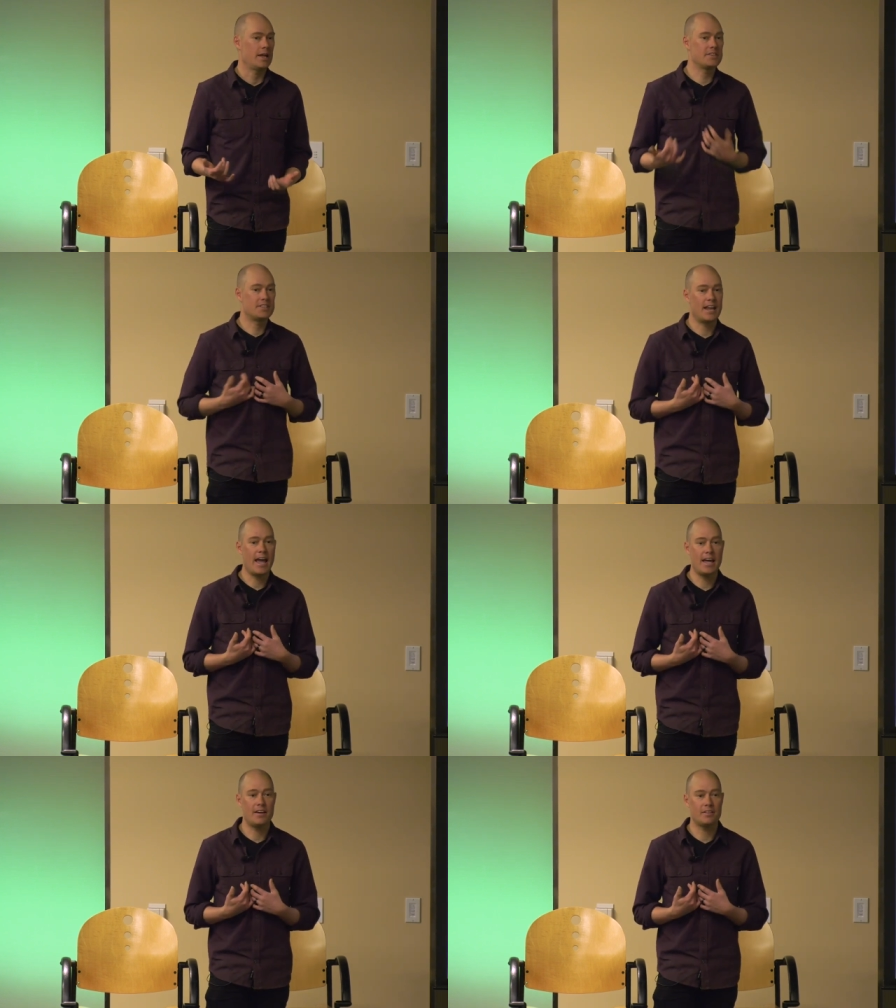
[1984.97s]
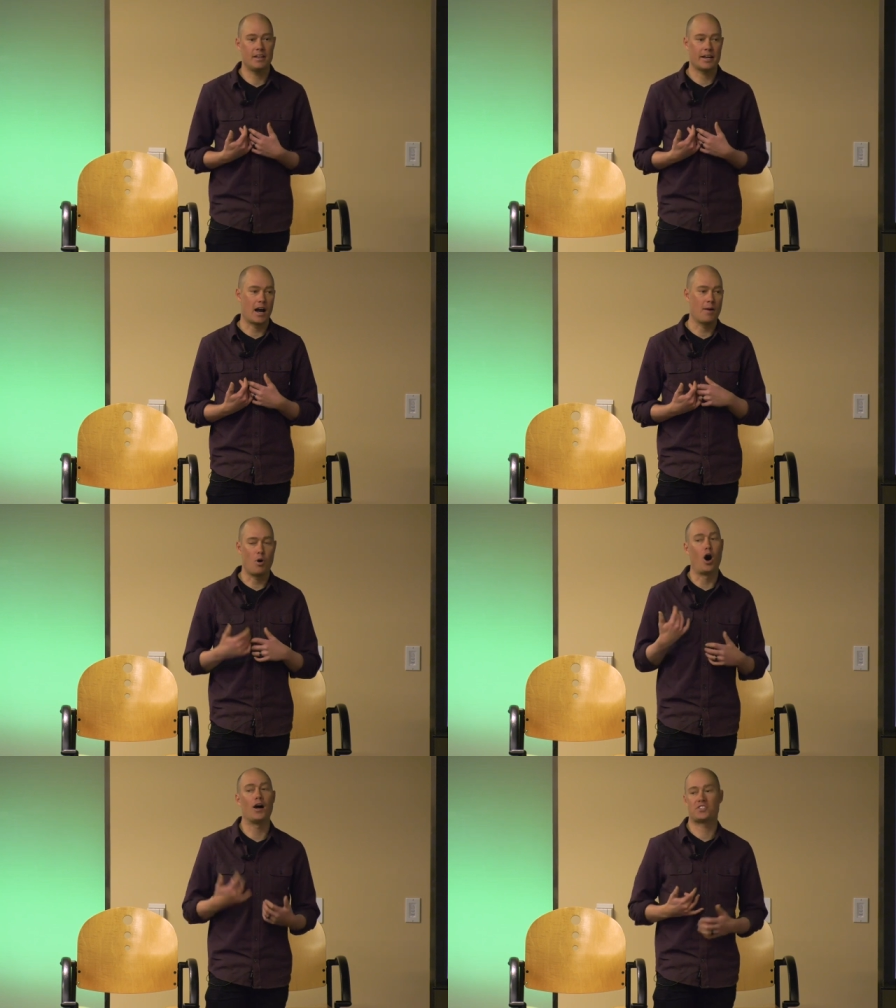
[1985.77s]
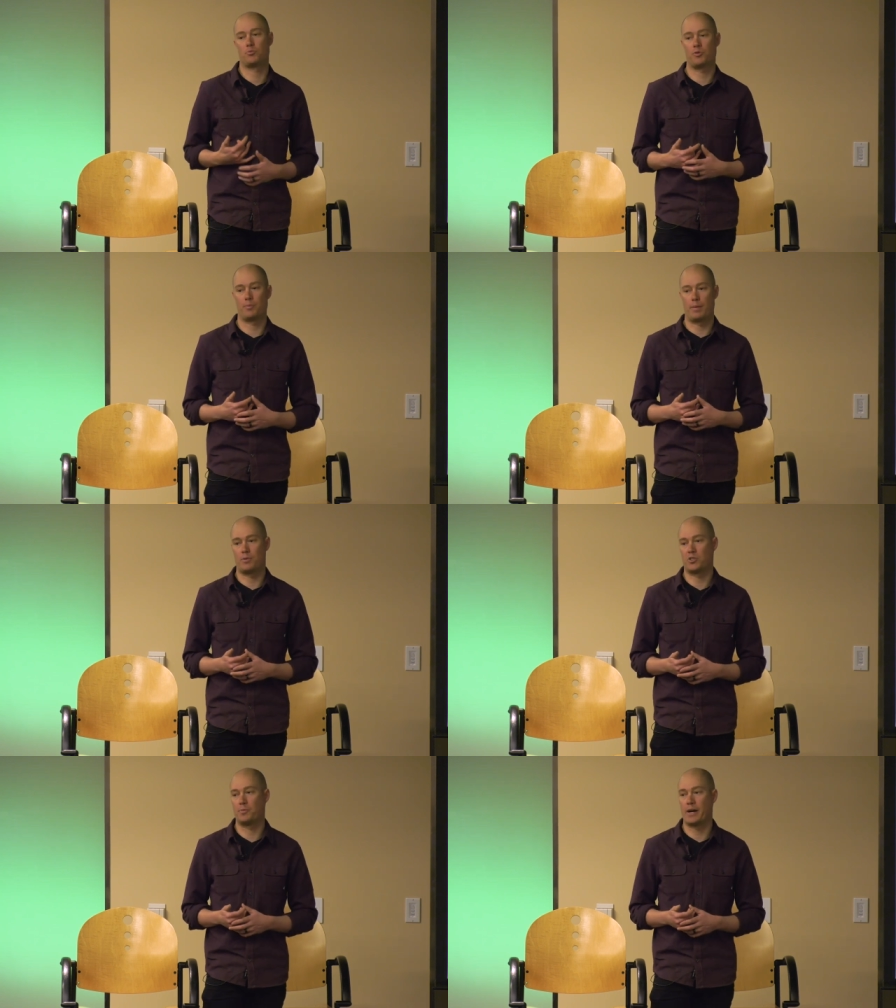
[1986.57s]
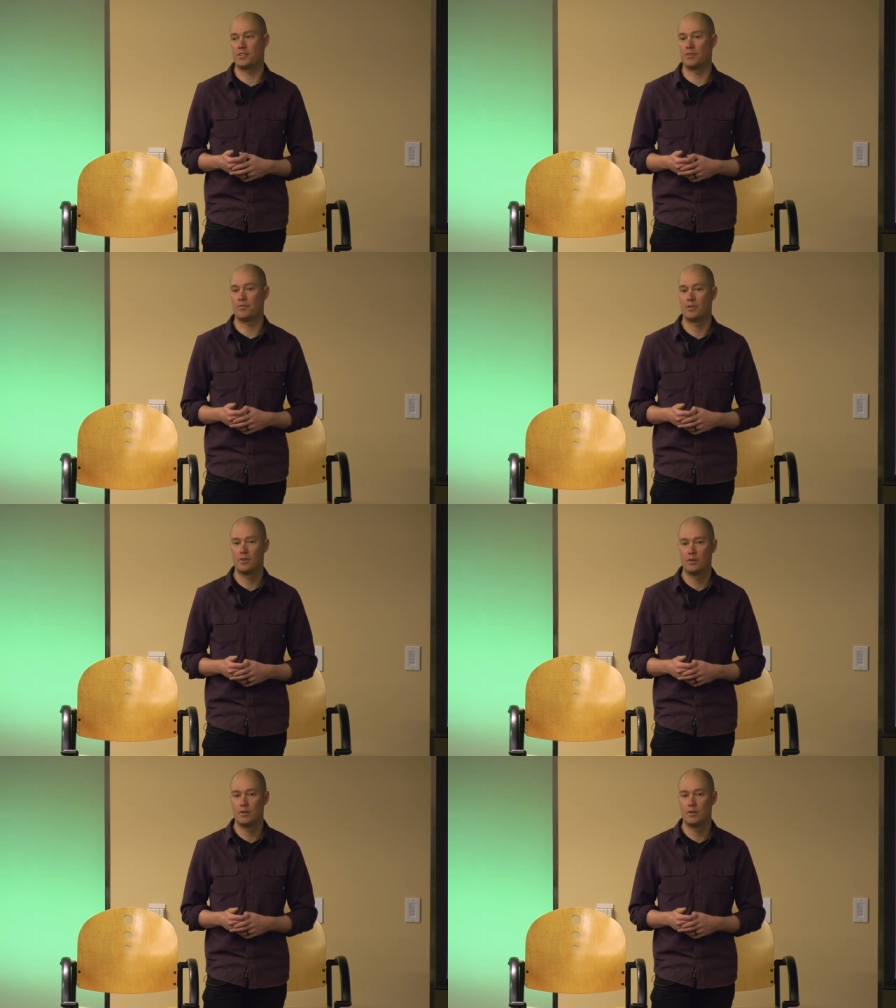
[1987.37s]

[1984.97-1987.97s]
And today, like, I'm awesome with my perspective.